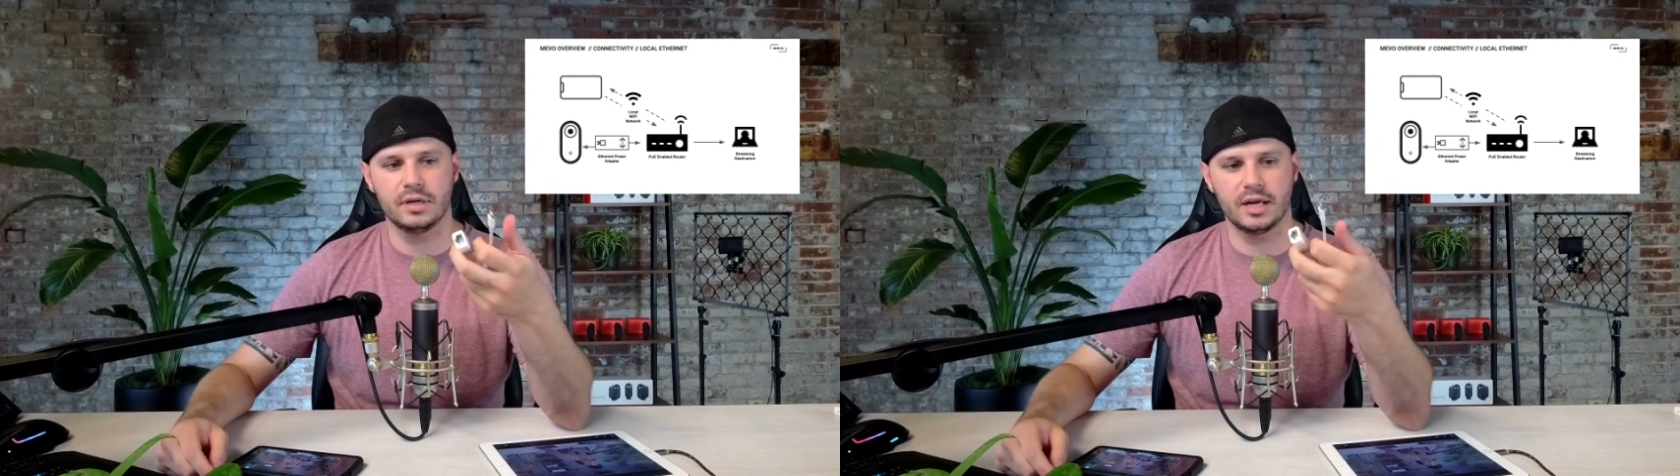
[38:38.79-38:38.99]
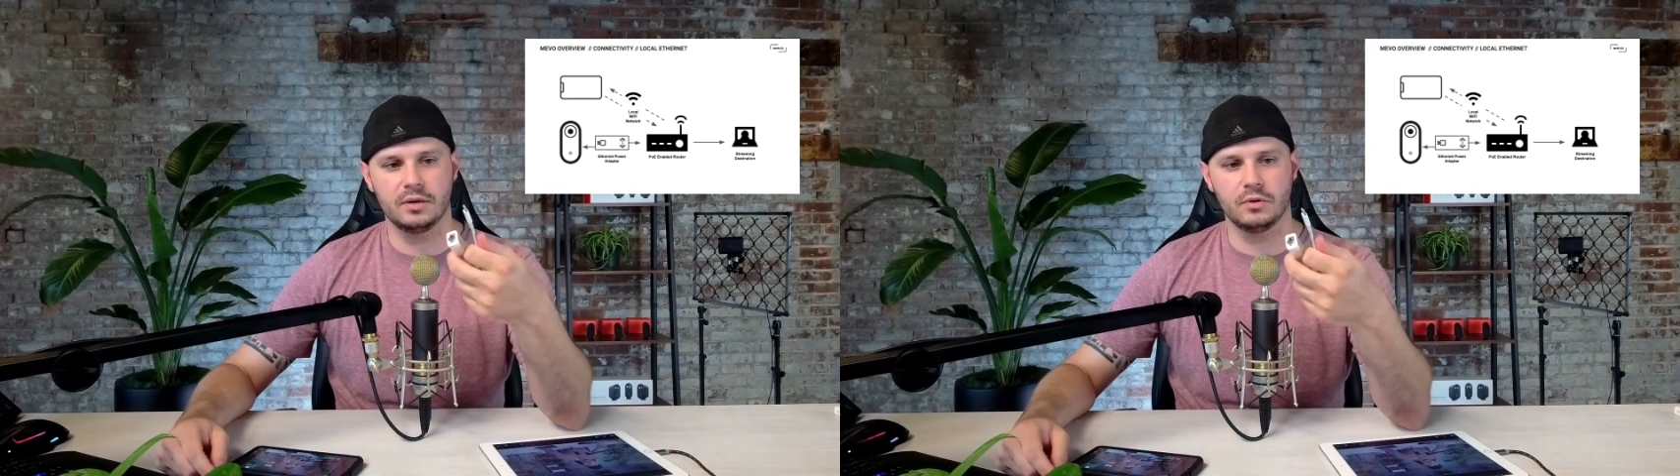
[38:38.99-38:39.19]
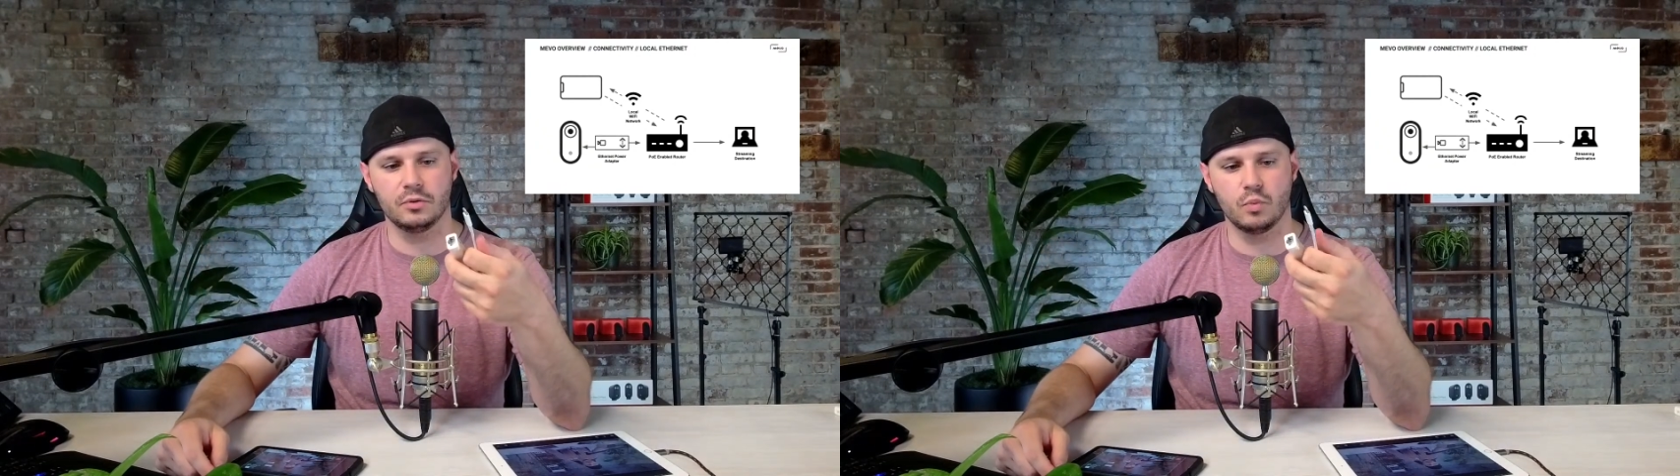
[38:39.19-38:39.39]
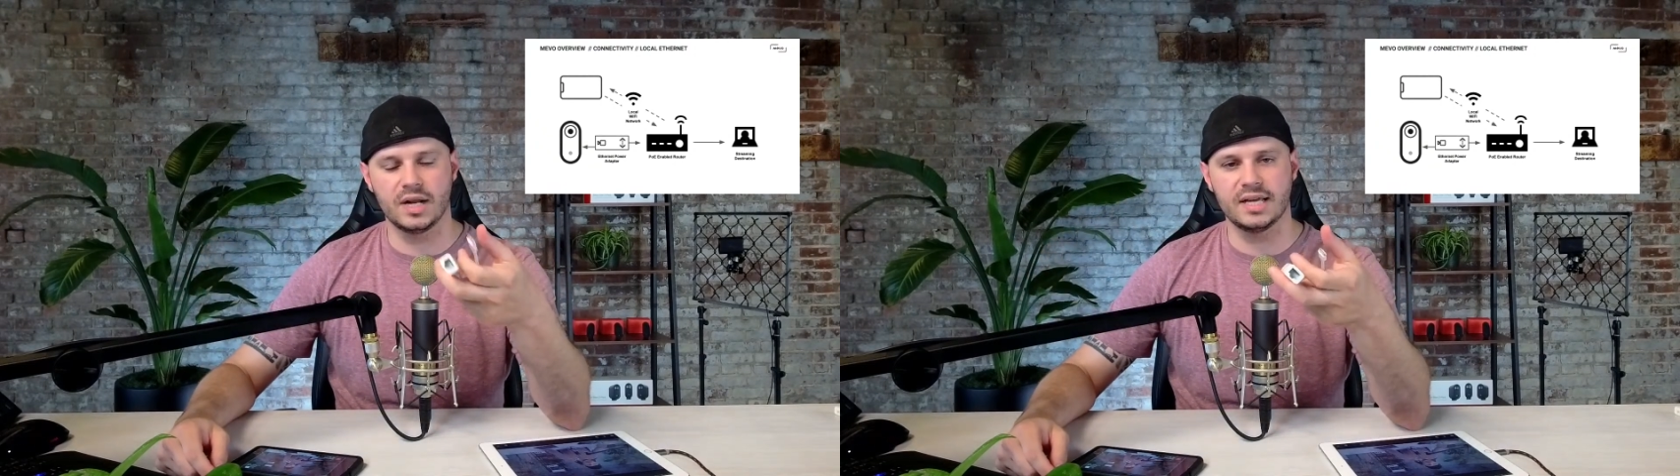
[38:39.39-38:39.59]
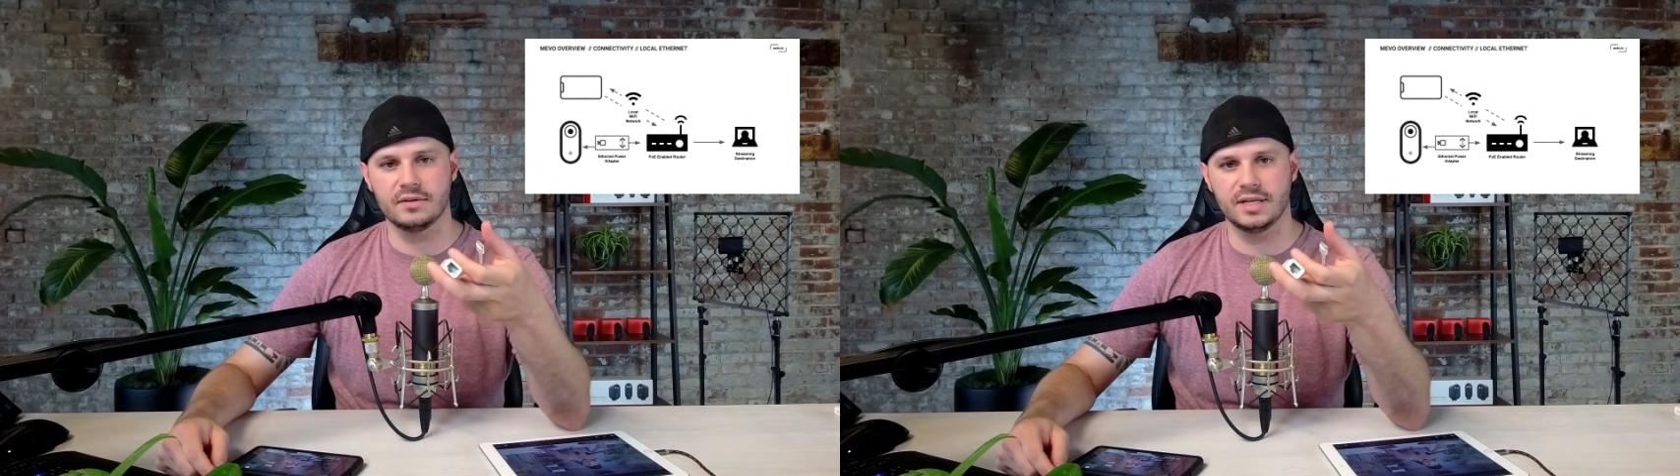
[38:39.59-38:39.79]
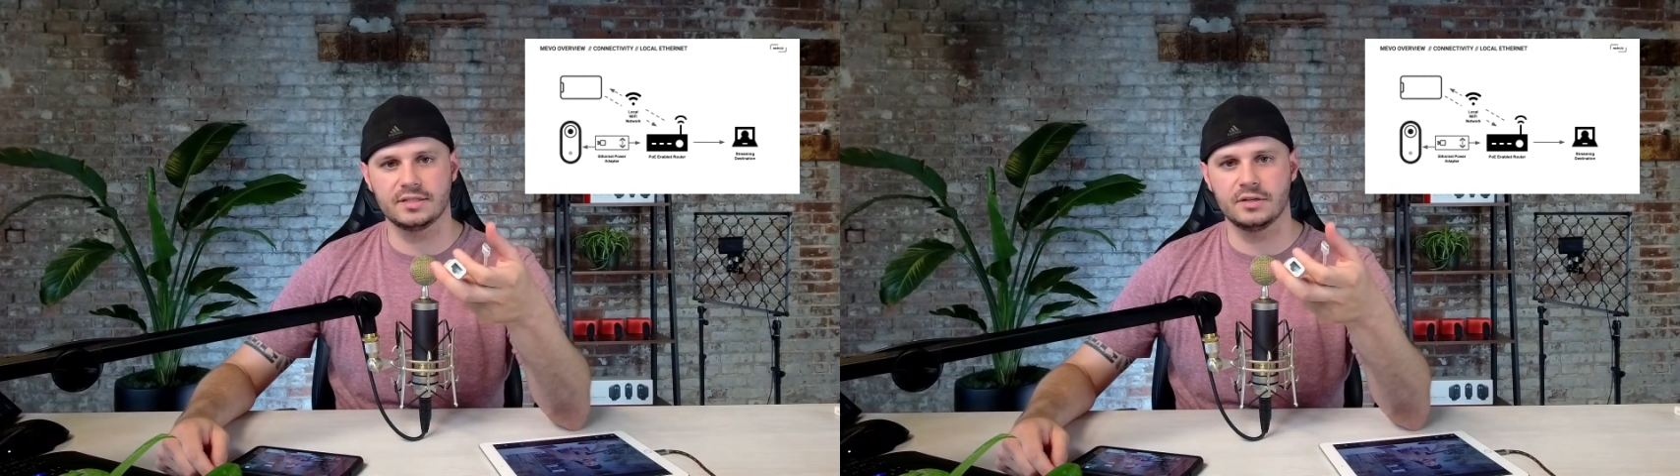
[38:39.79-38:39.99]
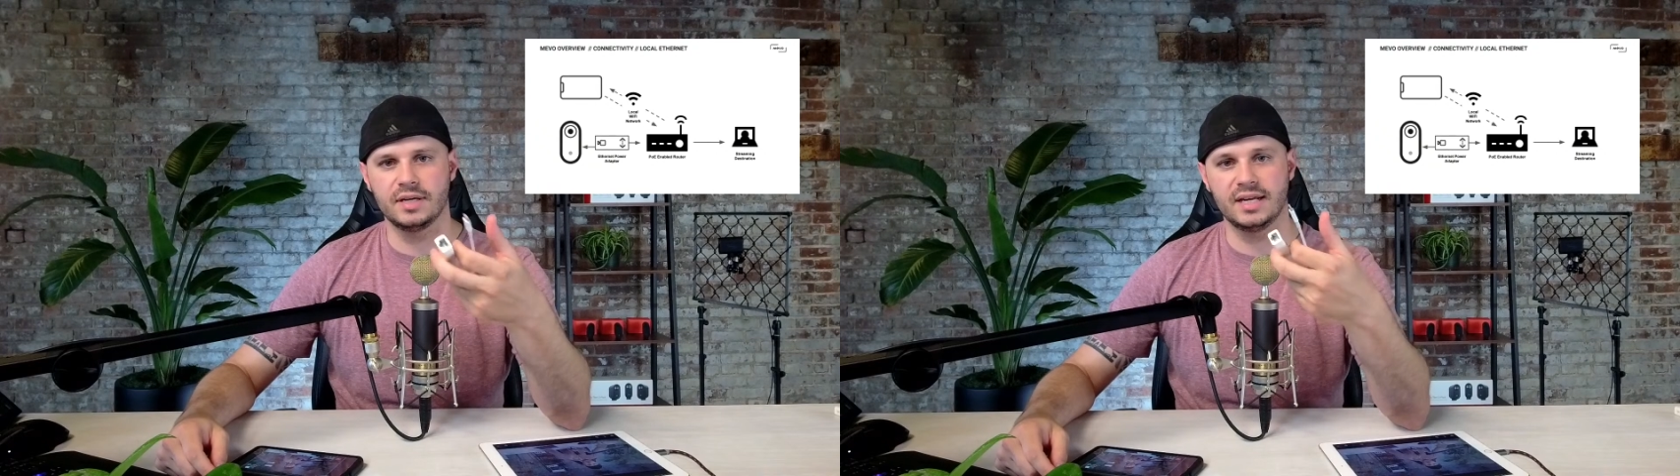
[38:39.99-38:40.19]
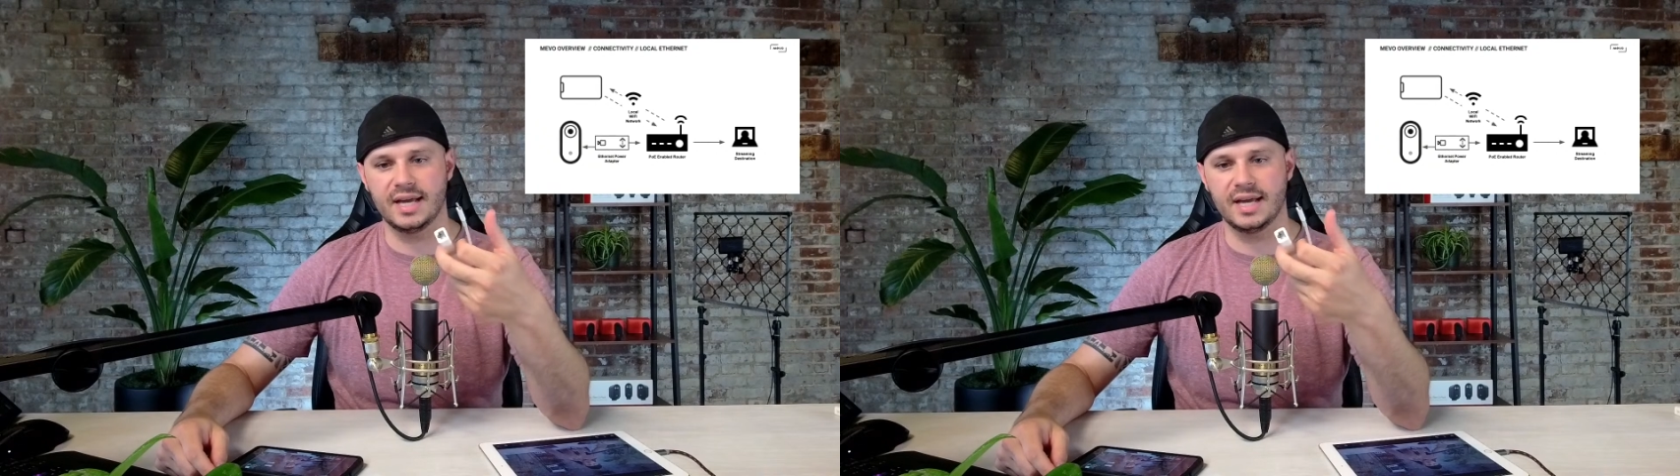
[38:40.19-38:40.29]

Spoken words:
and run Ethernet to it,